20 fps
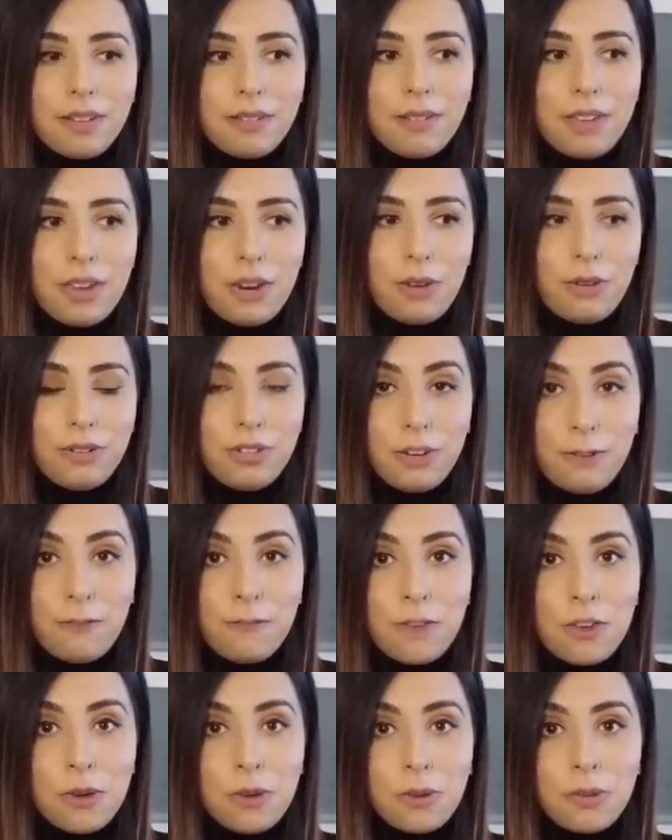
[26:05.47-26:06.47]
you know,
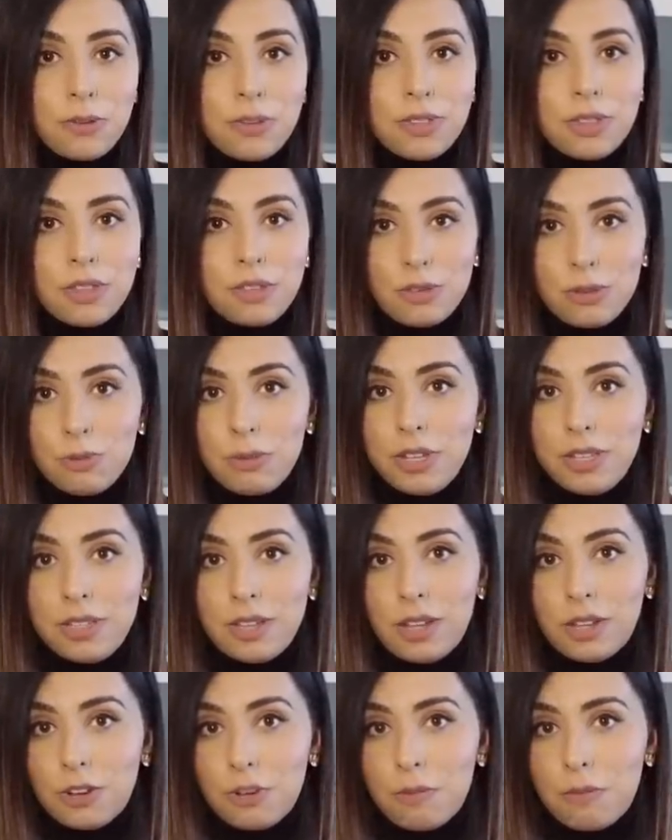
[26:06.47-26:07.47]
diffuse this
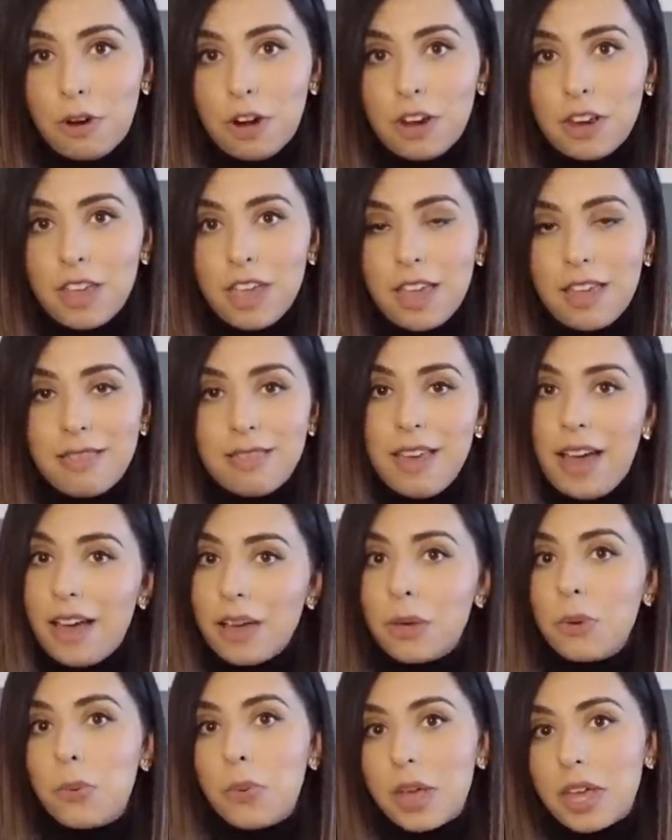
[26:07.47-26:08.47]
reseller market
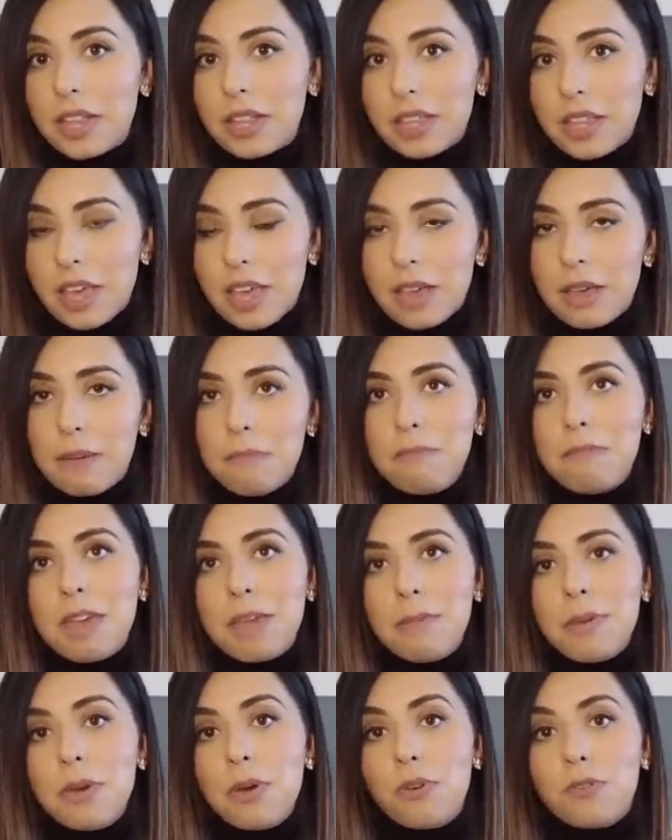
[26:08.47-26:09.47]
that quickly.
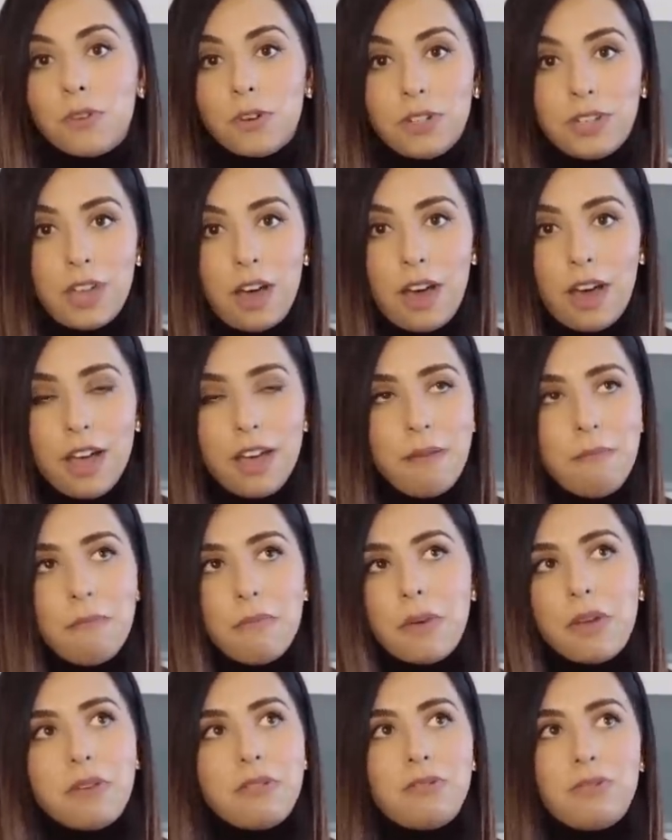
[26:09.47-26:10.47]
Maybe over time,
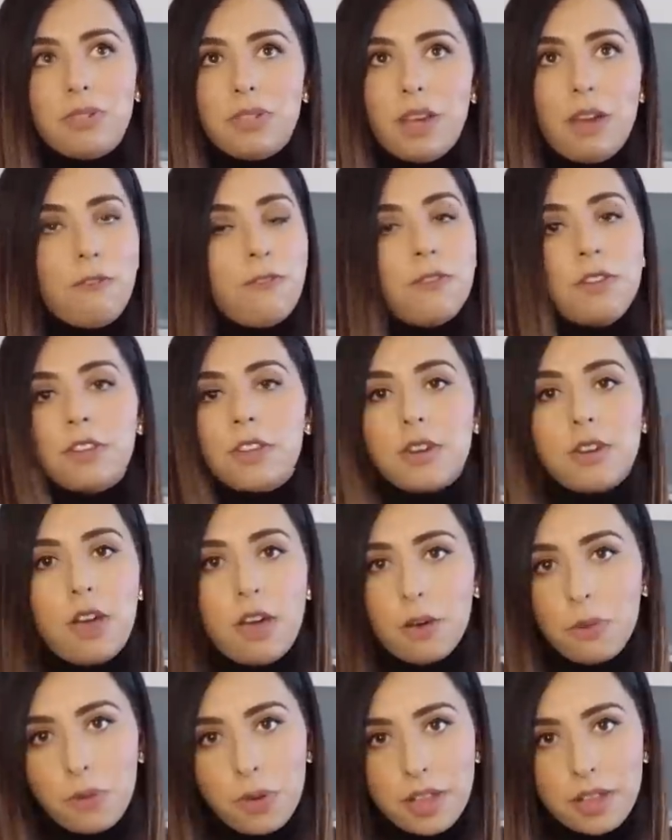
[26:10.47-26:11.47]
but definitely
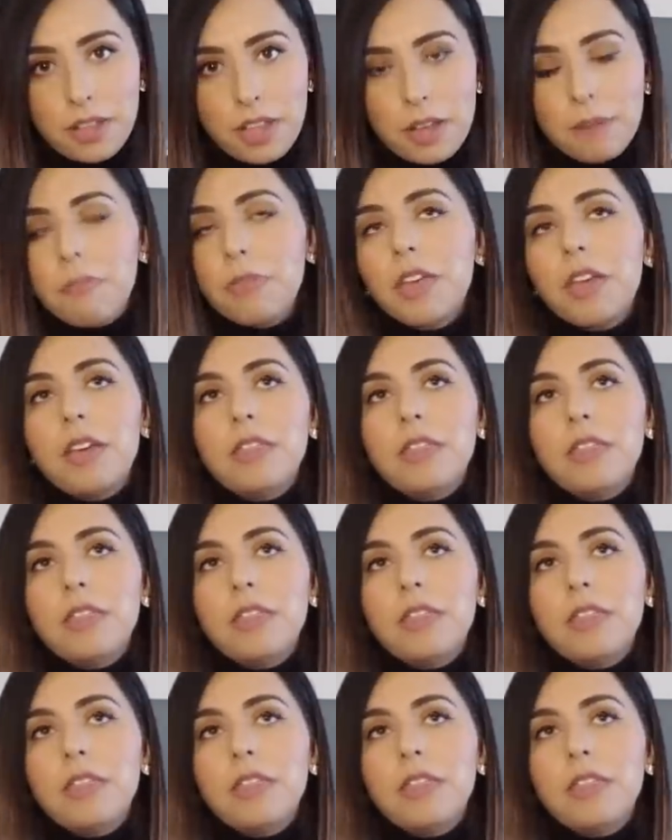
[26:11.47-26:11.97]
not quickly.